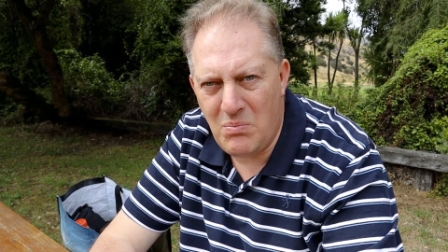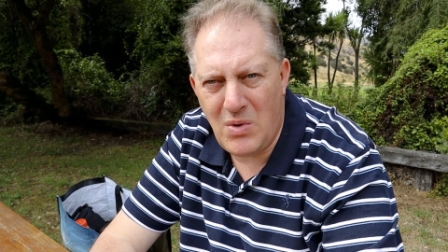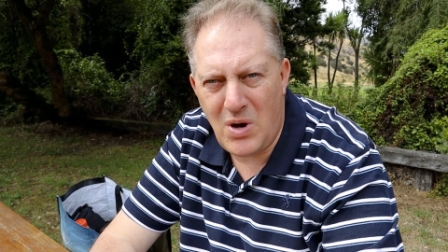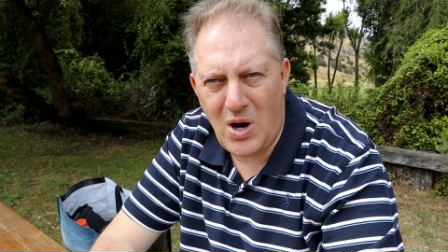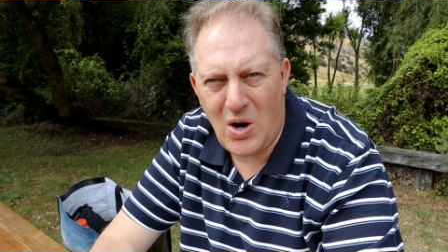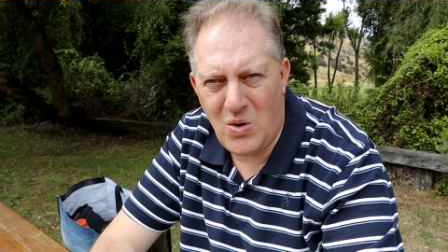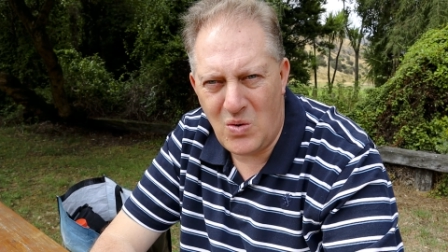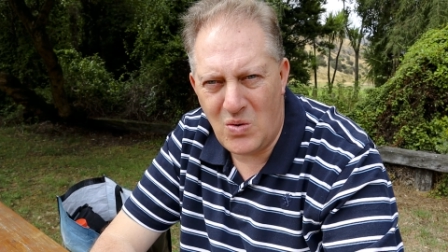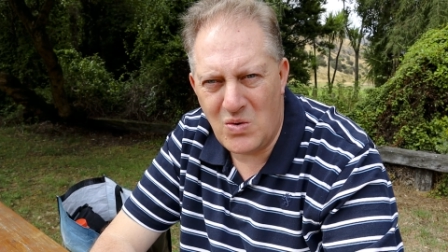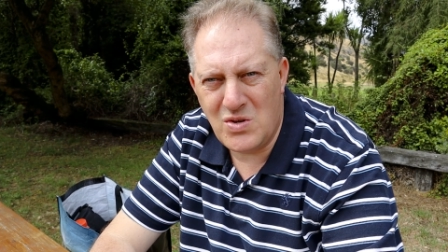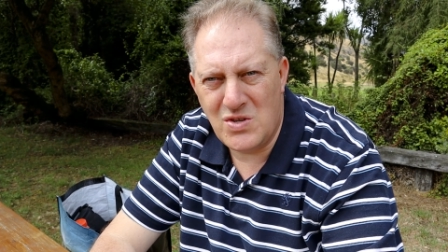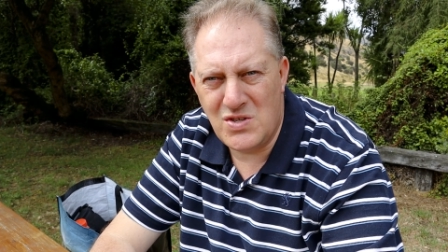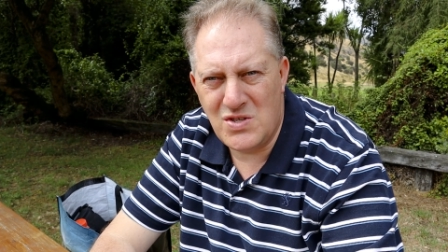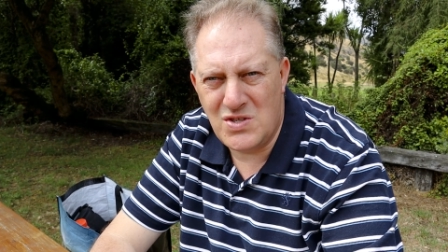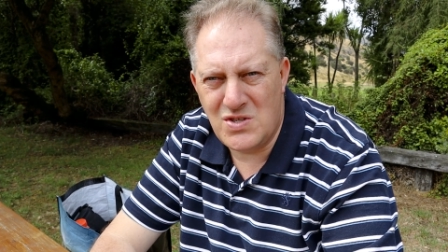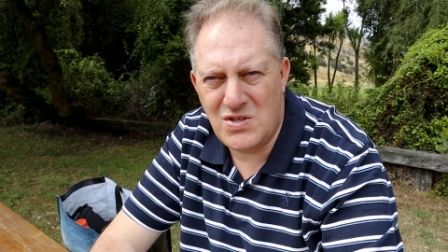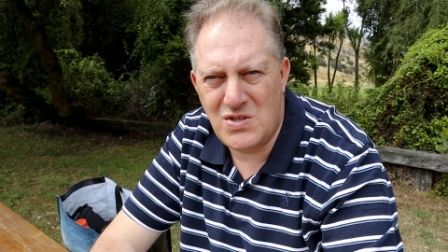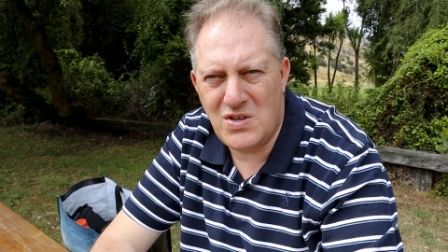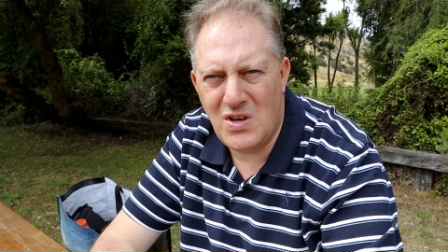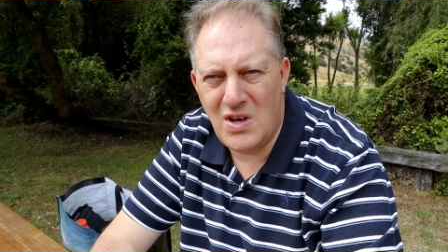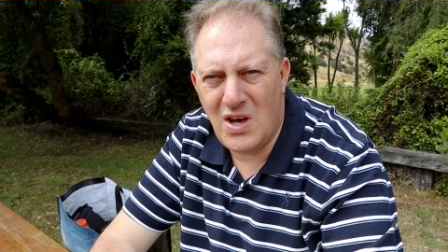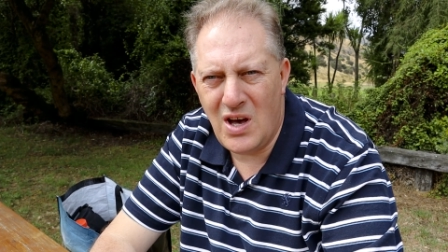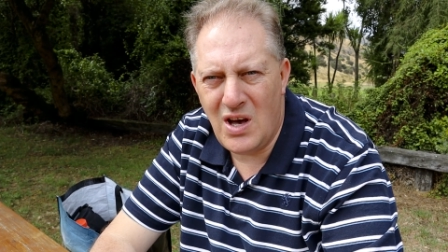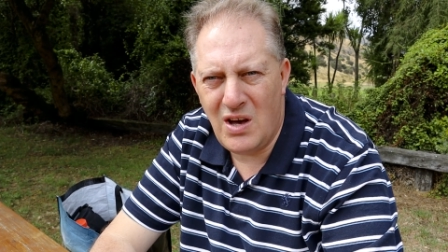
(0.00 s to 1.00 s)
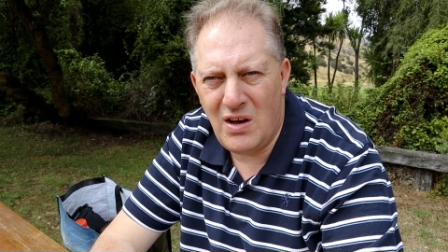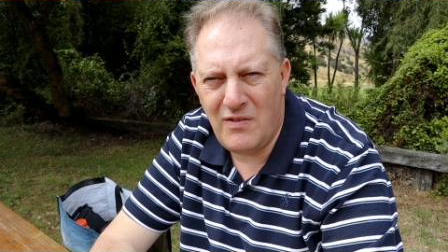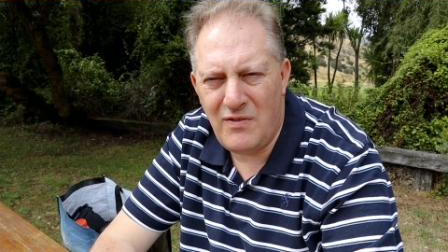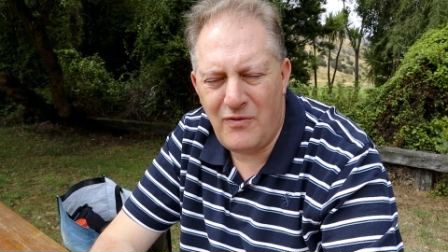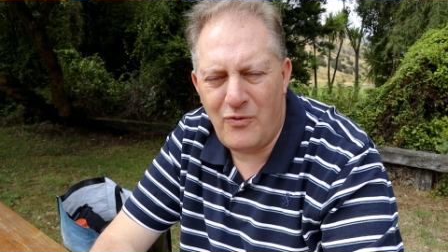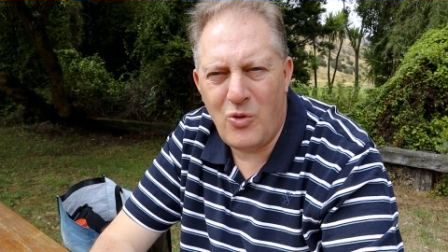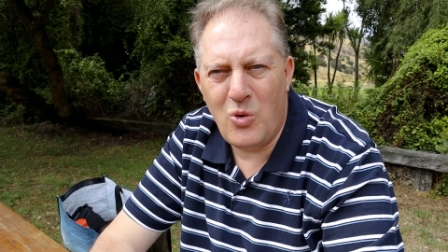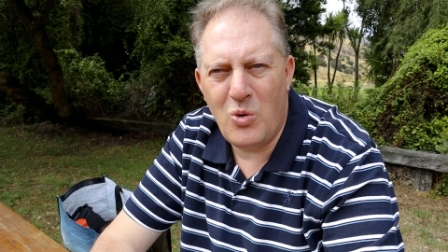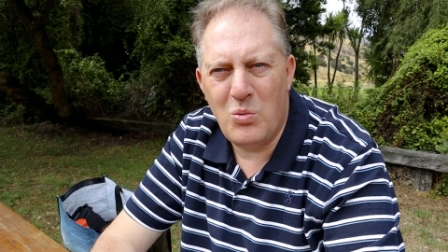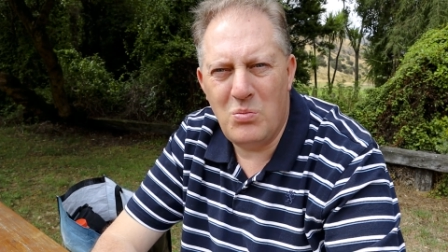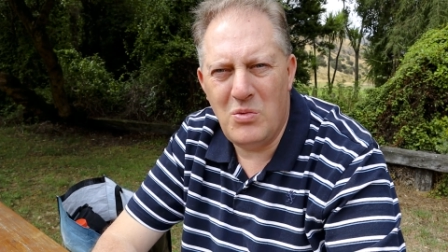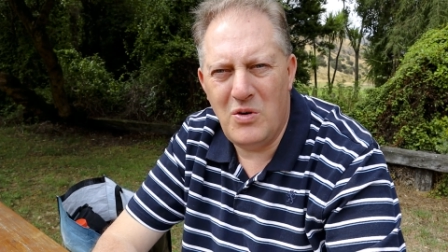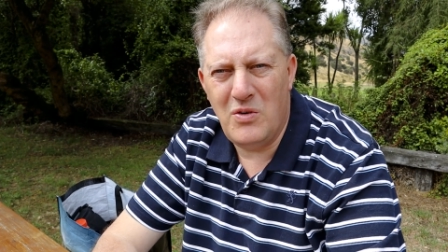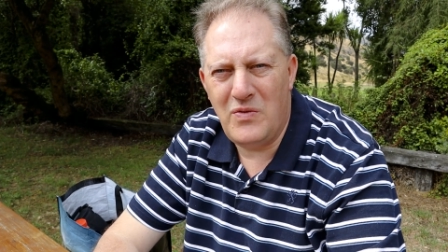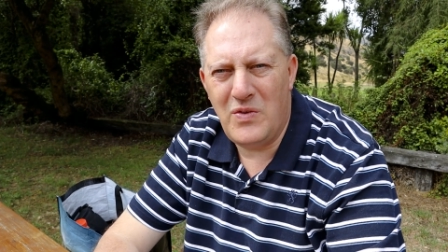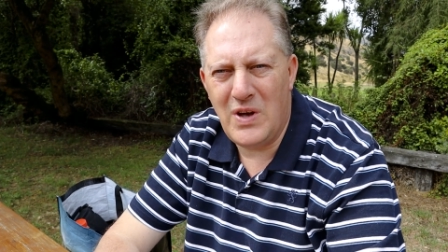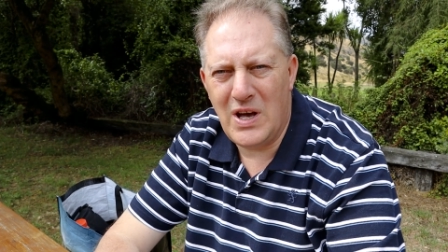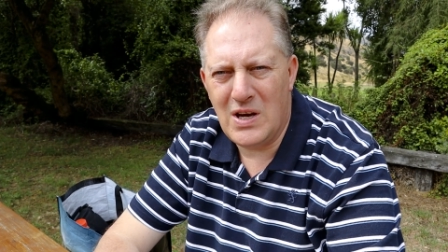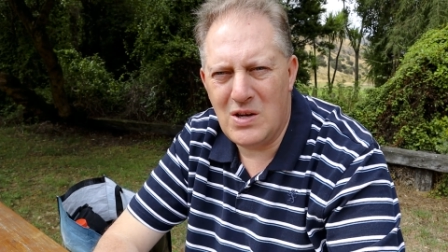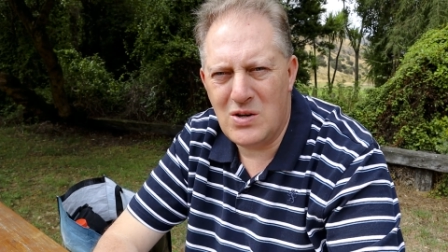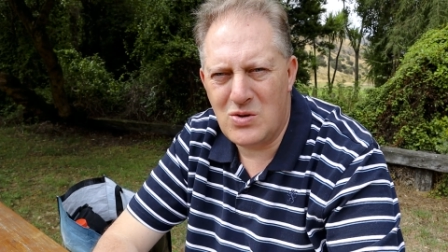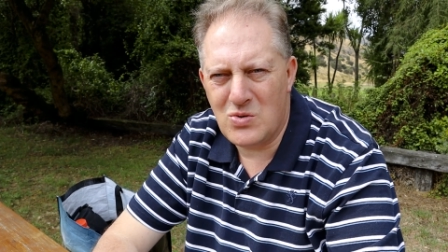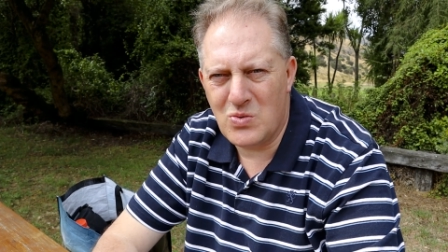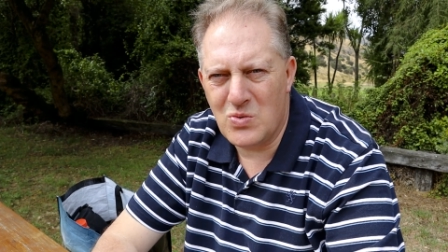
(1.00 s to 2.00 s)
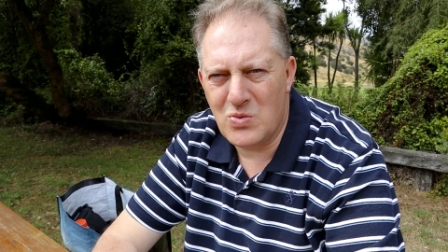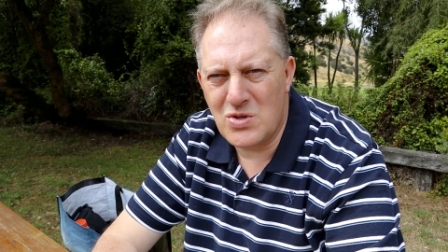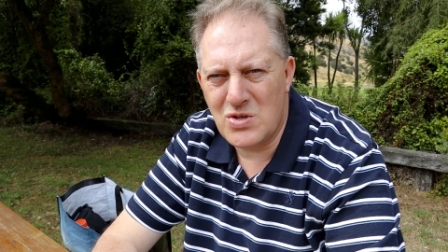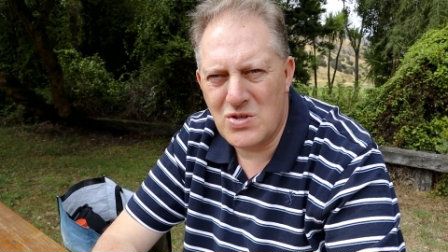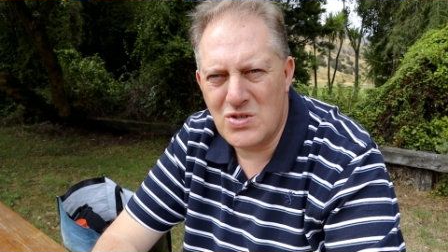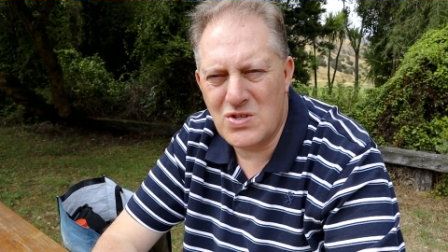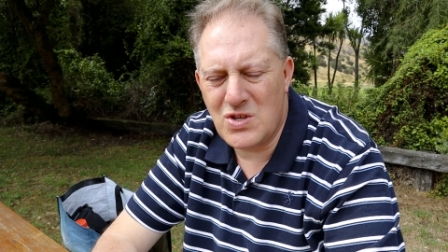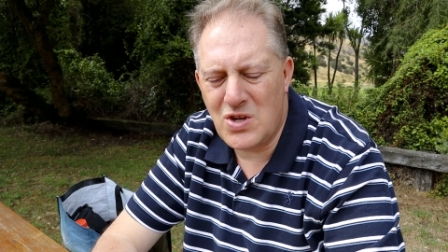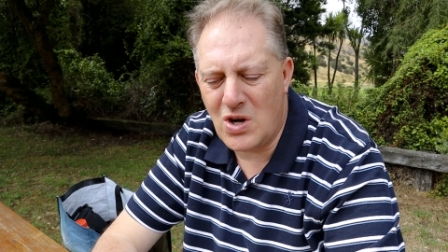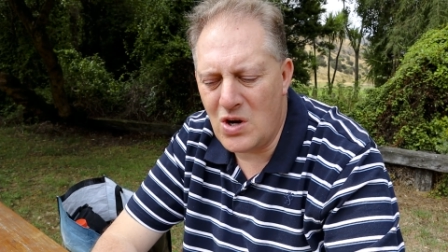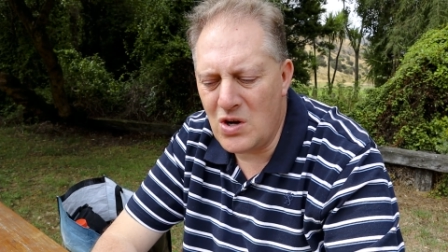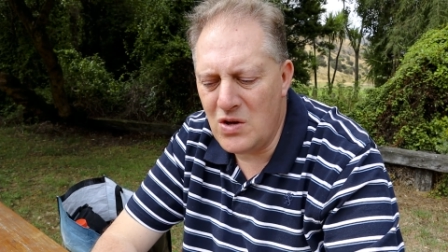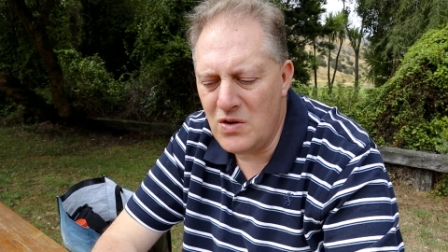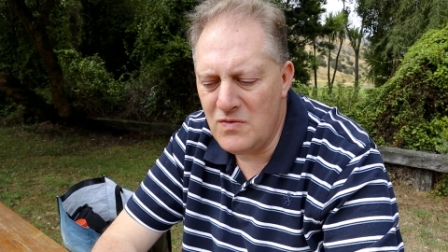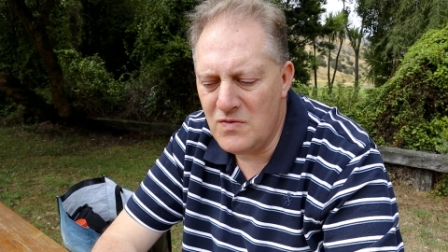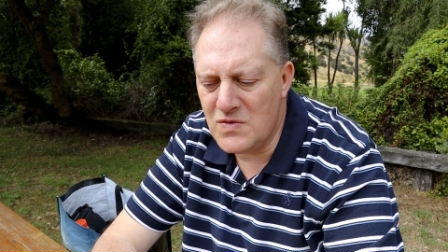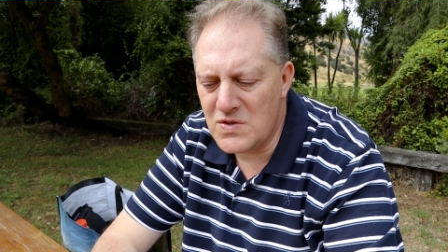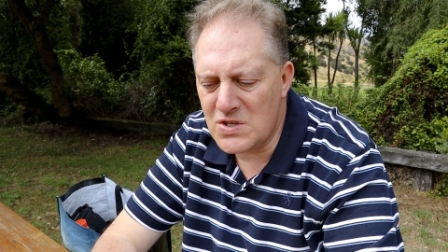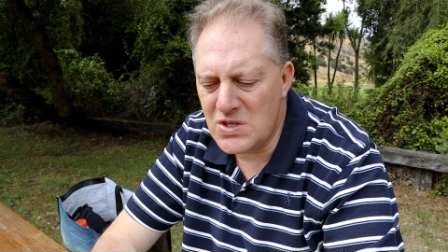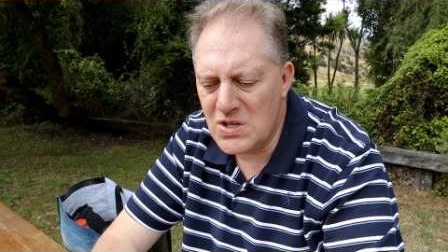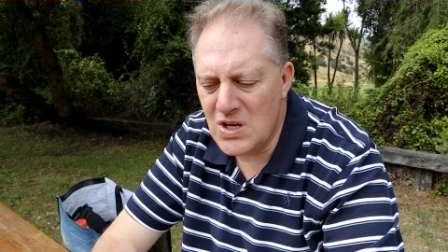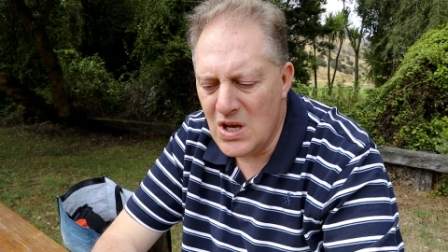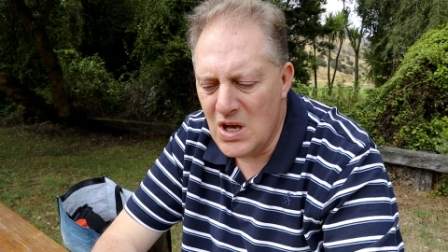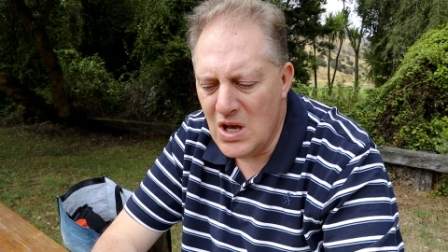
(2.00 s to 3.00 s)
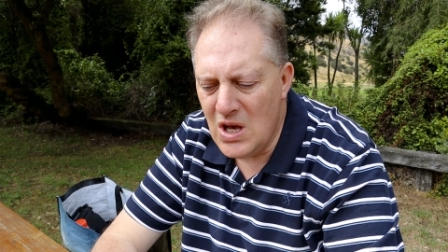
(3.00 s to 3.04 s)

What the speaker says: oldest form of outdoor stoves,